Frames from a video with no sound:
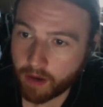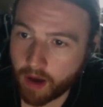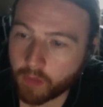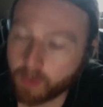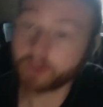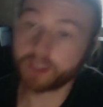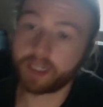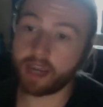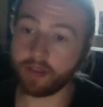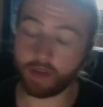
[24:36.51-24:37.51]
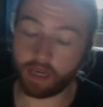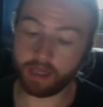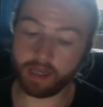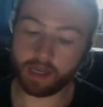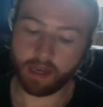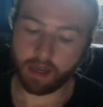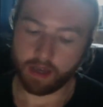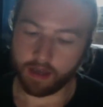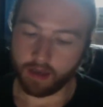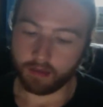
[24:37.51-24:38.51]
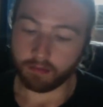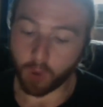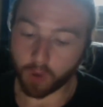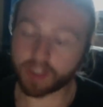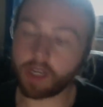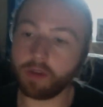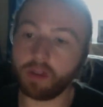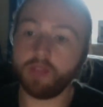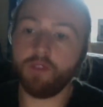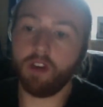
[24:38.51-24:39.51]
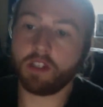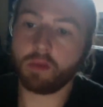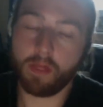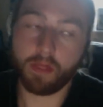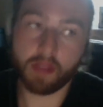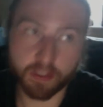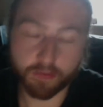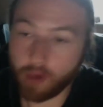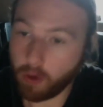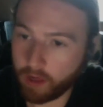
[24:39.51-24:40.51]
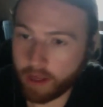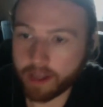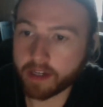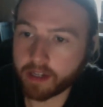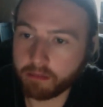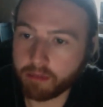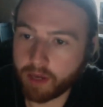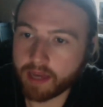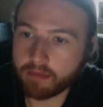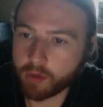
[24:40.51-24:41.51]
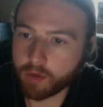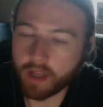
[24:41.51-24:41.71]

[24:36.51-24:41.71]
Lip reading: I will say that more so than the first one, this felt like a complete move.